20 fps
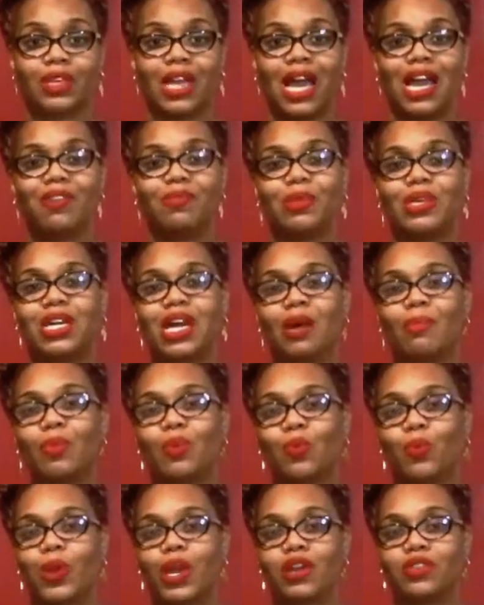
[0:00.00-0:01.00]
I have become
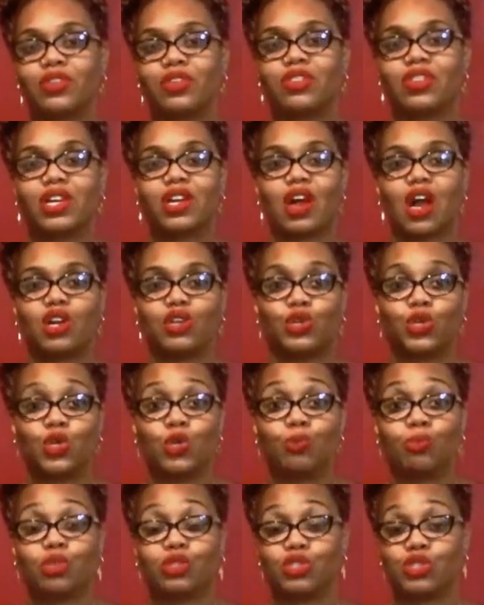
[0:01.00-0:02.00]
aware that there are
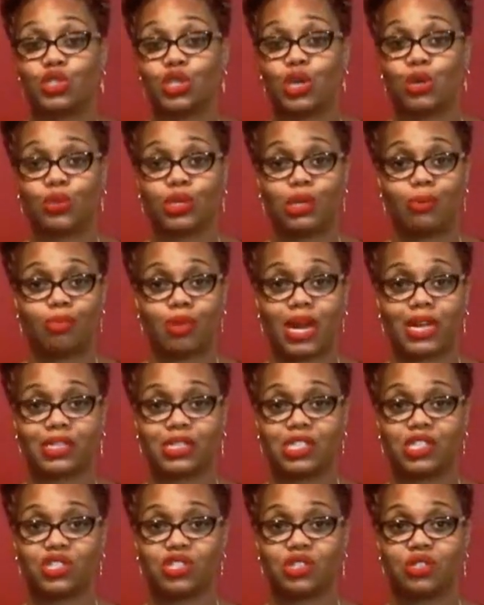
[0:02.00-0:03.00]
numerous yoni
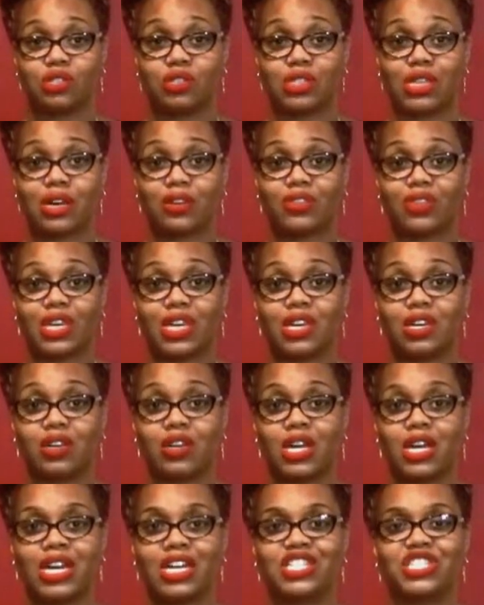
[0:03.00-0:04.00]
practitioners out
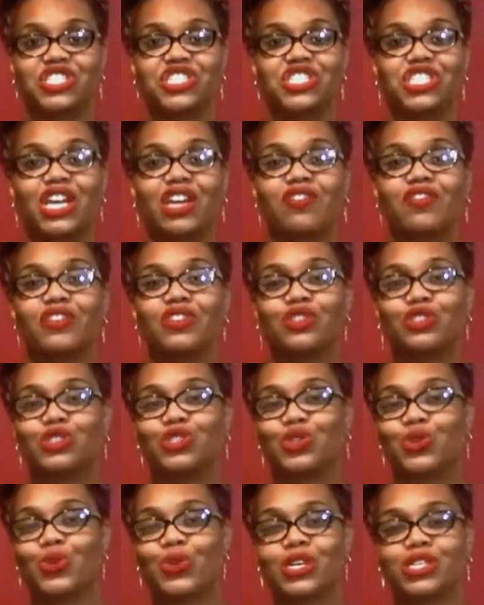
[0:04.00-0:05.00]
there sharing the
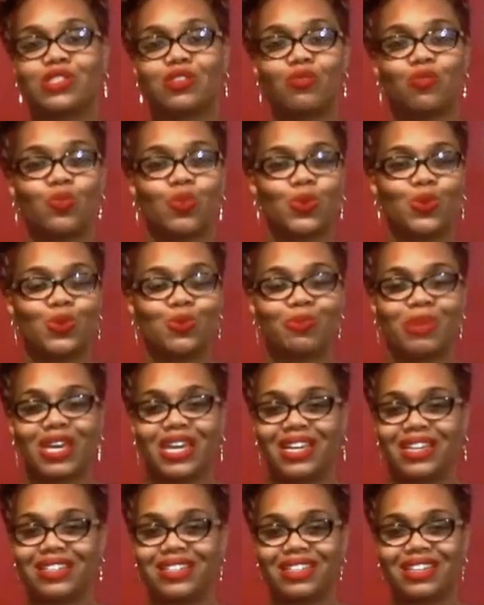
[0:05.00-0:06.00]
joys of womb
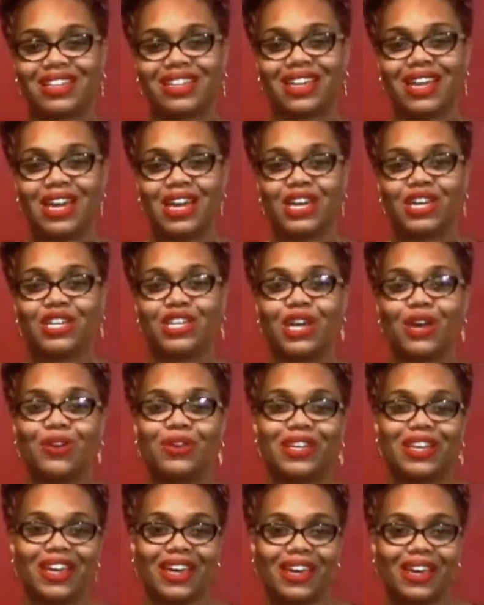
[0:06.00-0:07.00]
healing,
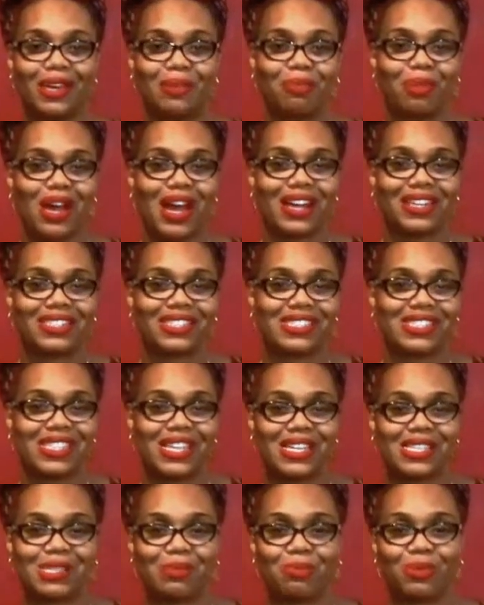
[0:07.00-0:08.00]
yoni egg
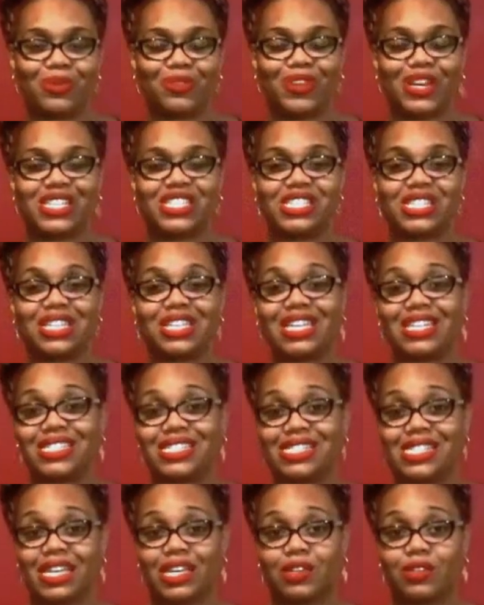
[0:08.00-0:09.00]
practice, exploration,
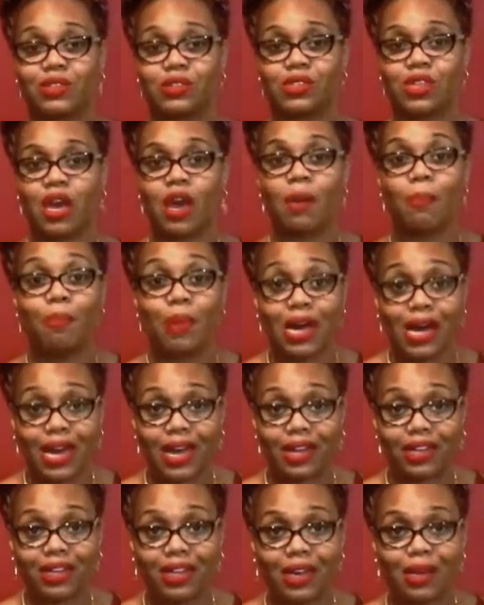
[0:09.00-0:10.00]
and sales.
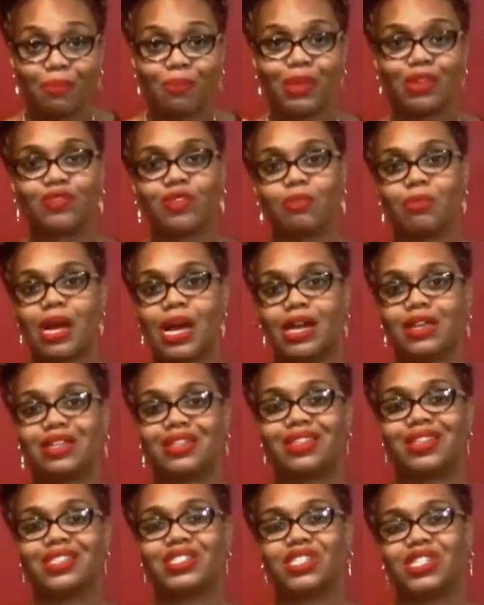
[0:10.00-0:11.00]
But be
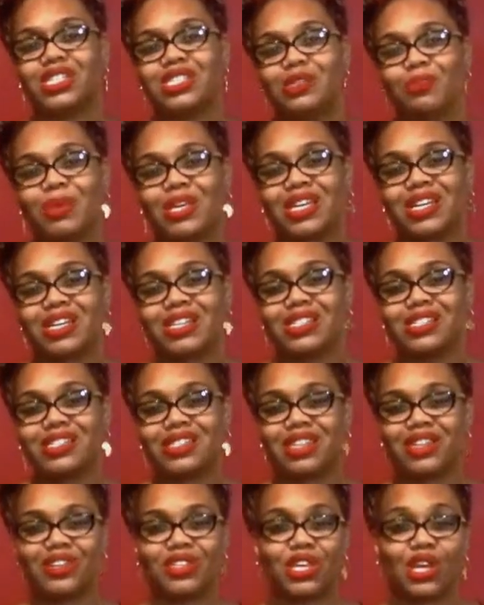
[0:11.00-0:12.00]
reminded that just
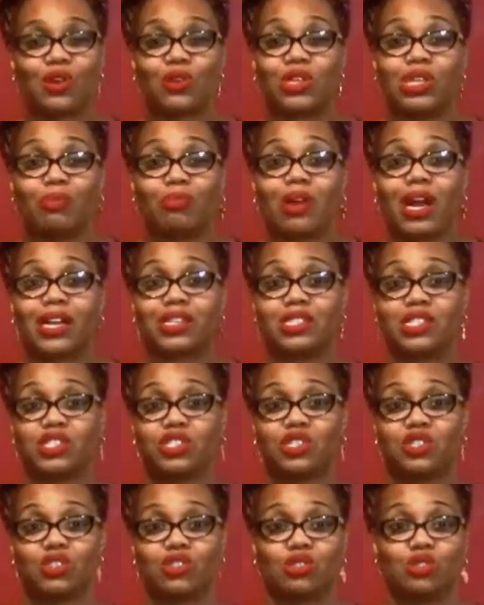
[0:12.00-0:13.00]
because they're yoni
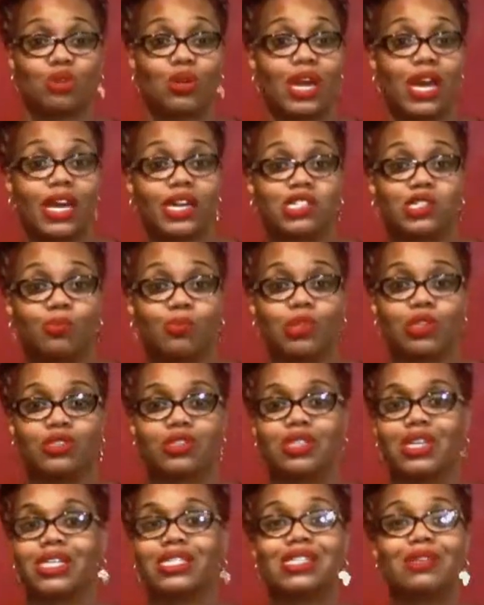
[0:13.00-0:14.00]
practitioners or
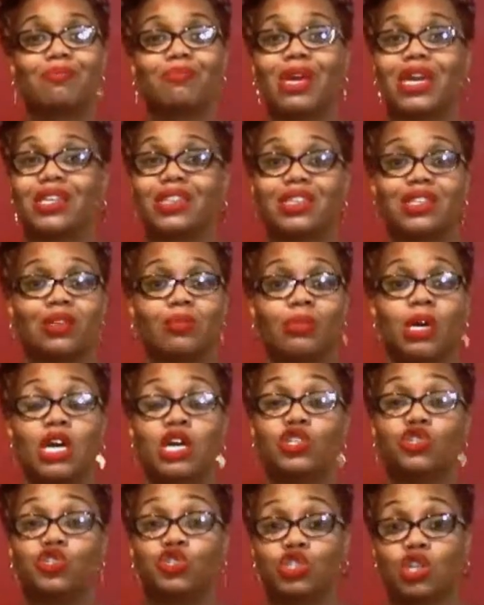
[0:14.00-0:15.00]
experts doesn't make them
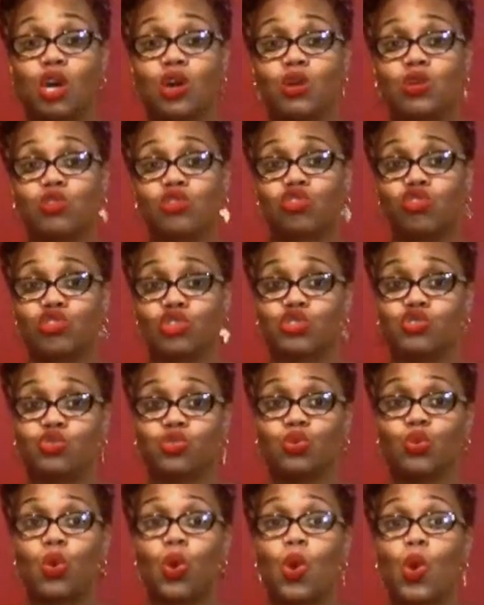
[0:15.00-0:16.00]
stone,
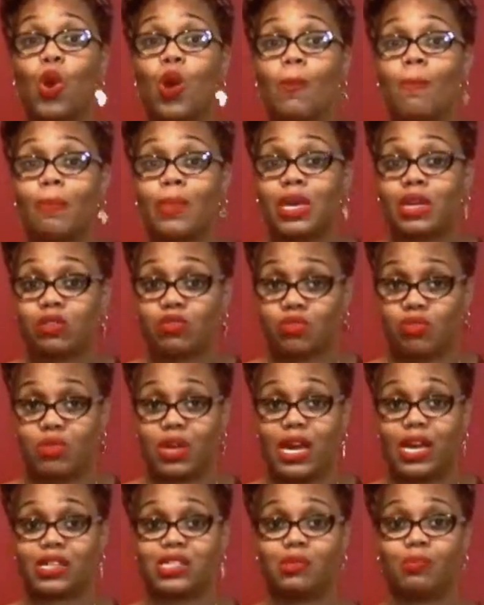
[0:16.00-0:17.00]
crystal, or mineral
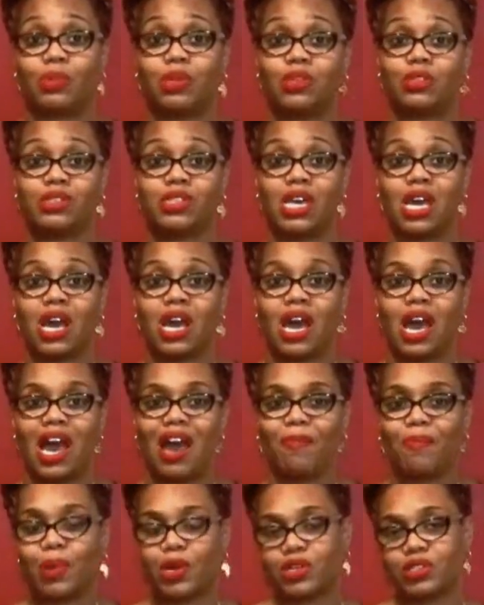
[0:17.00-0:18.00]
experts.
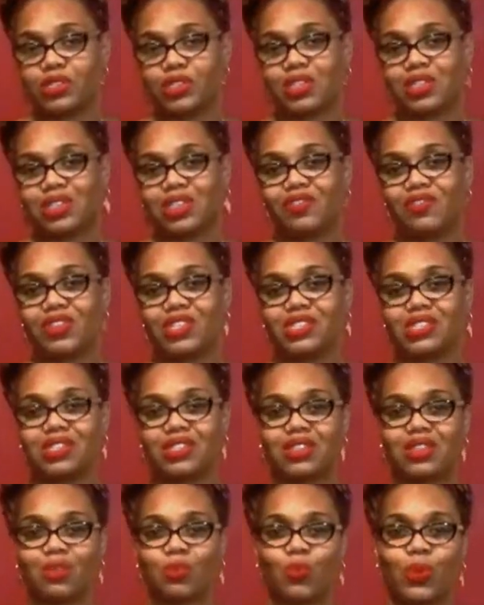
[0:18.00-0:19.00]
I personally
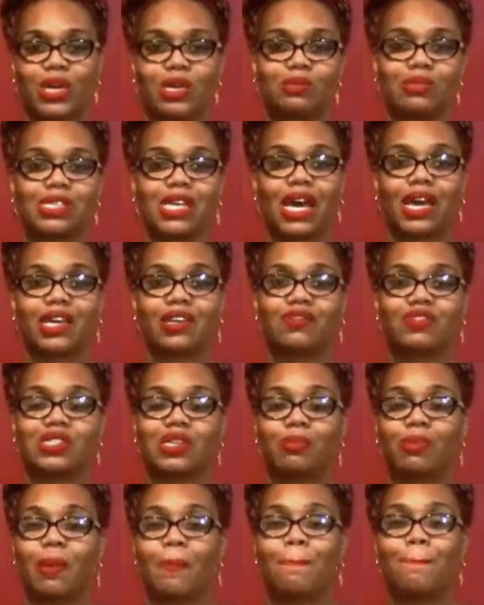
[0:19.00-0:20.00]
visited the website of
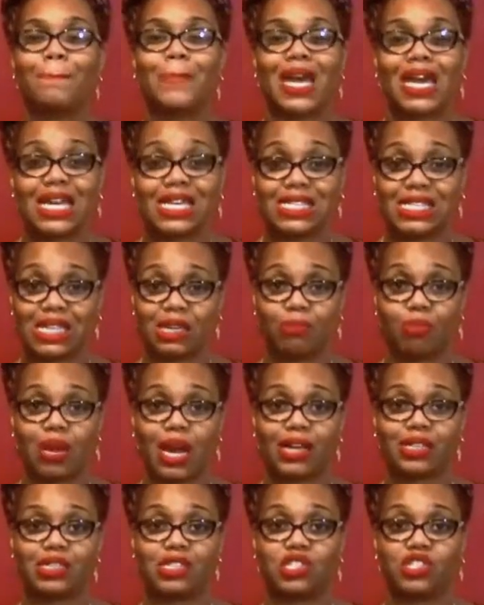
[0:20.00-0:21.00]
some amazing
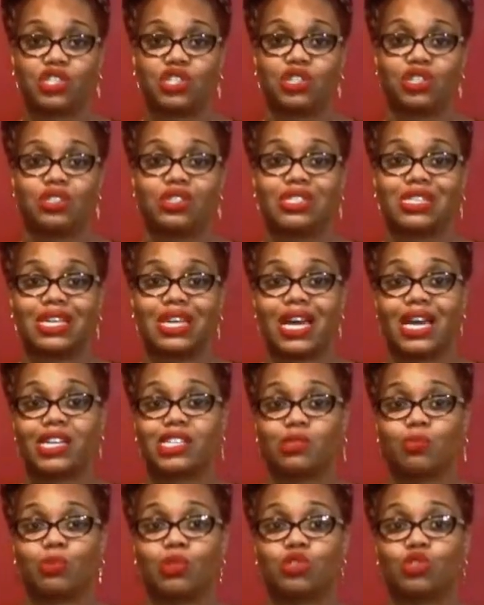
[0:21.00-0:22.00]
practitioners and
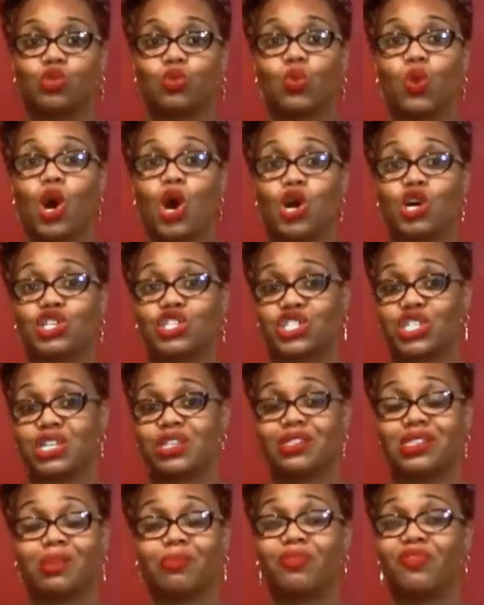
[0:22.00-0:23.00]
experts who all
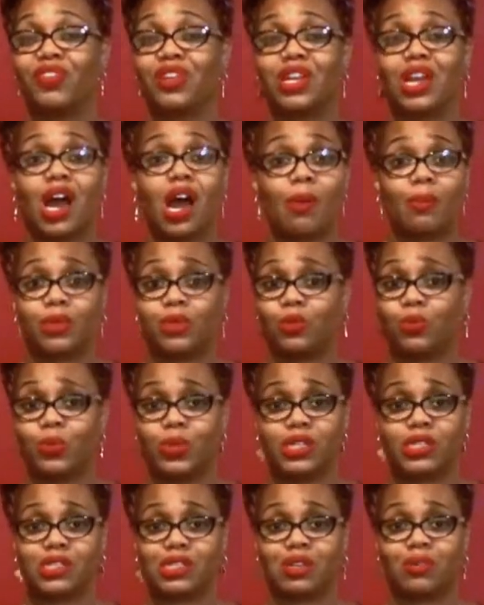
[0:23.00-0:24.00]
share some phenomenal
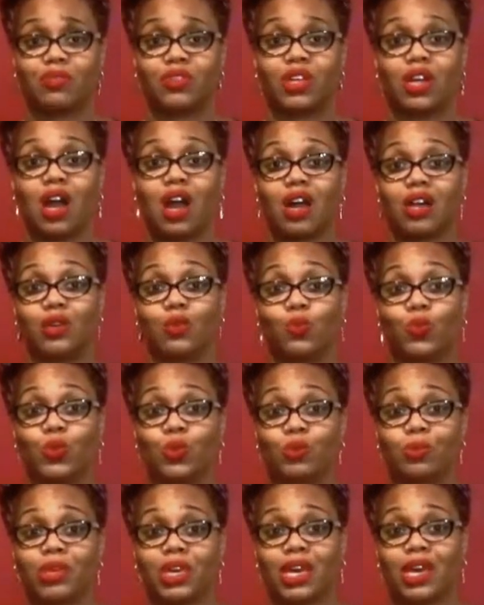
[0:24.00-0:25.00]
wisdom regarding
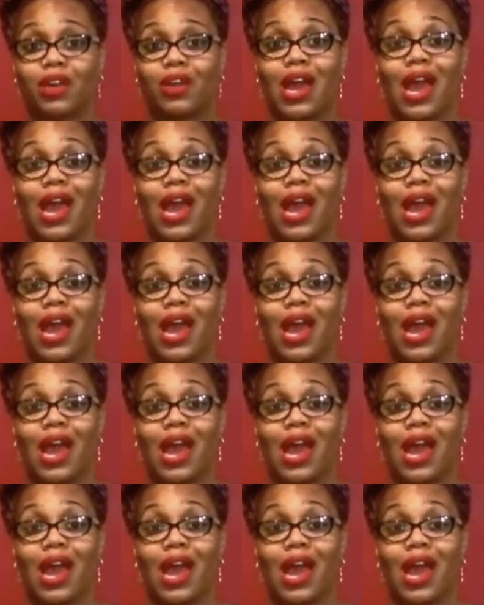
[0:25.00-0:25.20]
womb care.